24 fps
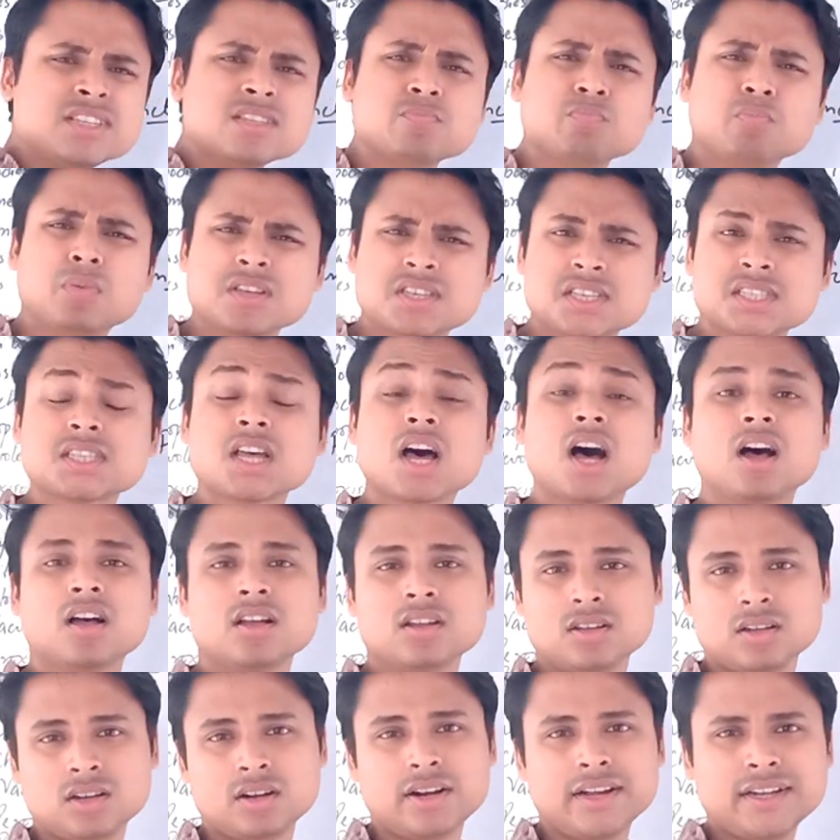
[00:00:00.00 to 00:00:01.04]
means basta,
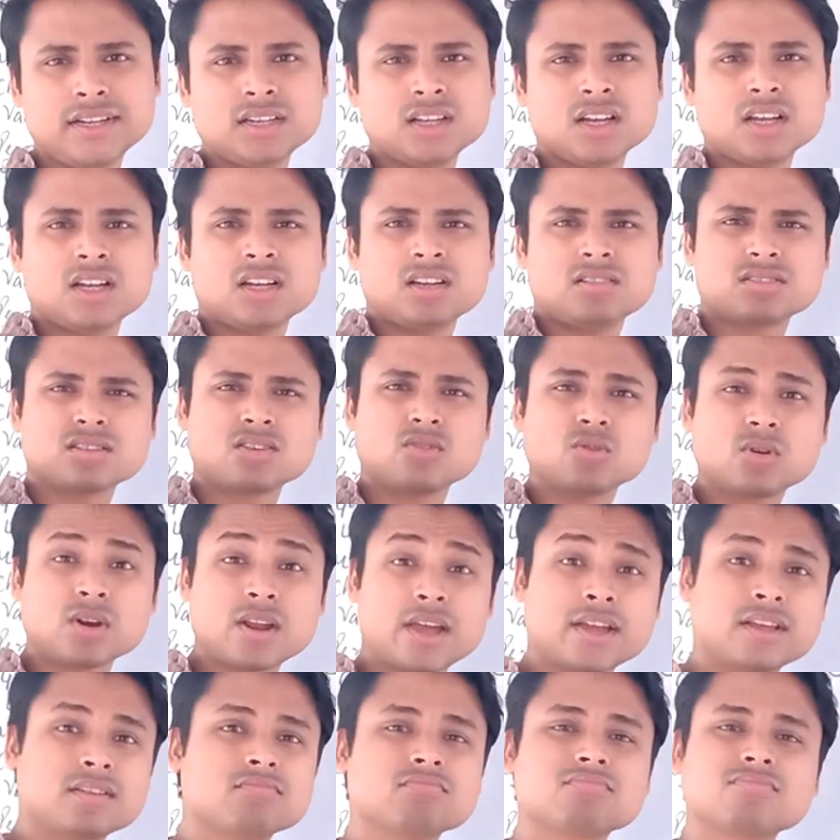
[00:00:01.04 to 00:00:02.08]
right? It's look
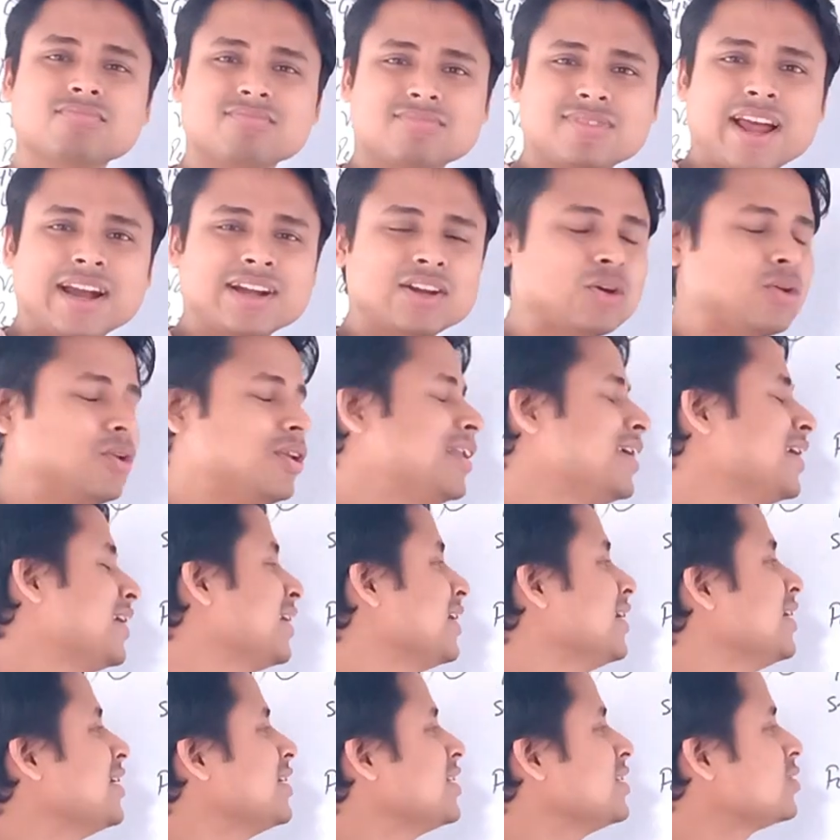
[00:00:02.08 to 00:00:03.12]
like that only.
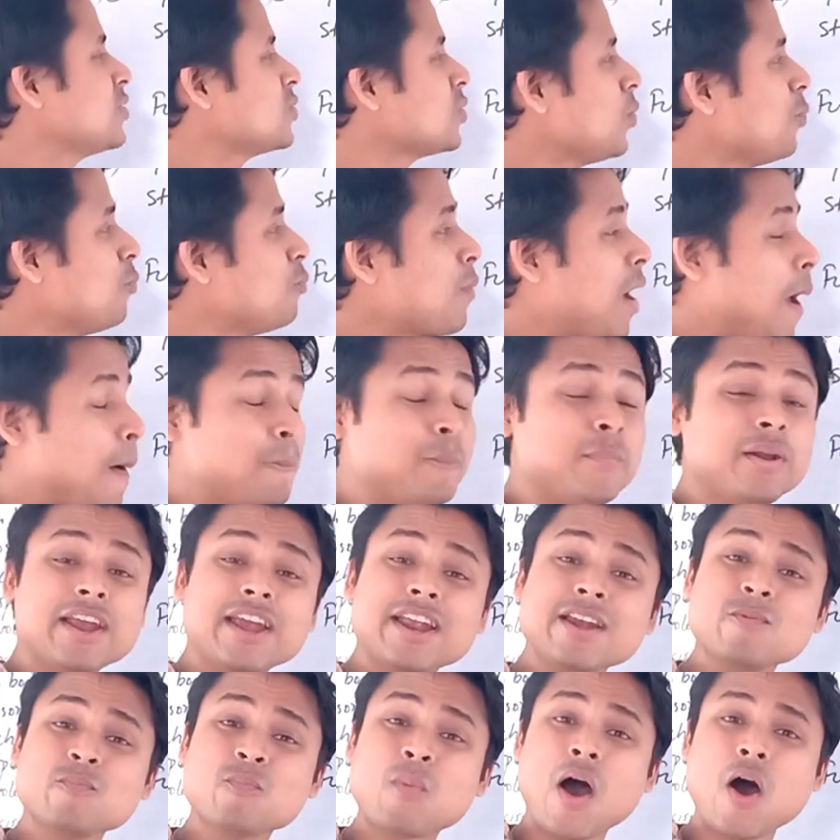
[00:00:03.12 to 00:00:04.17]
So
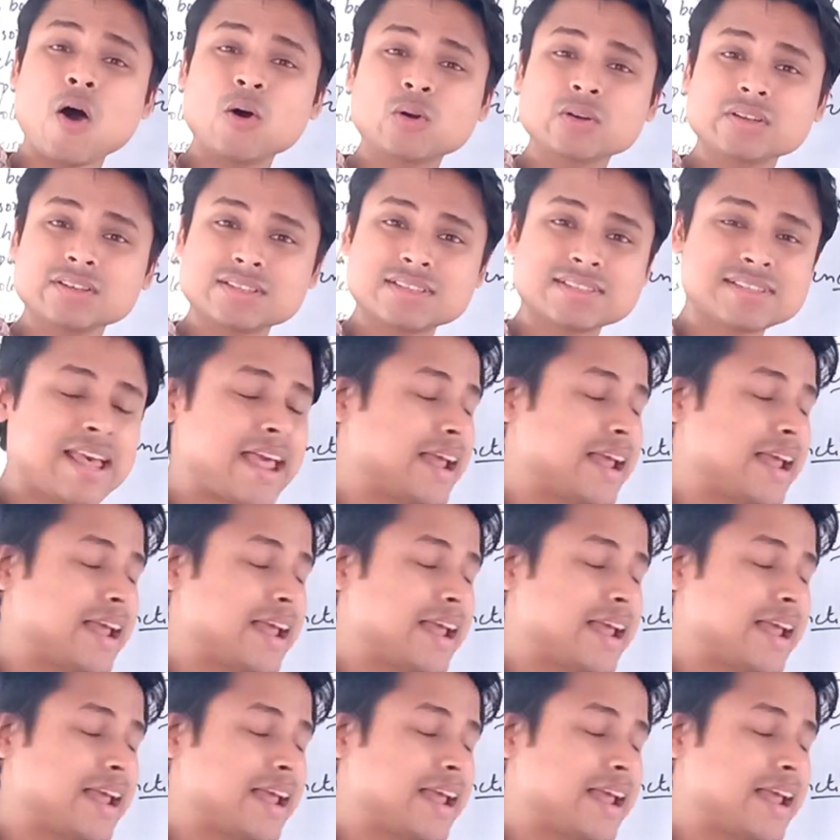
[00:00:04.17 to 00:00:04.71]
membrane bound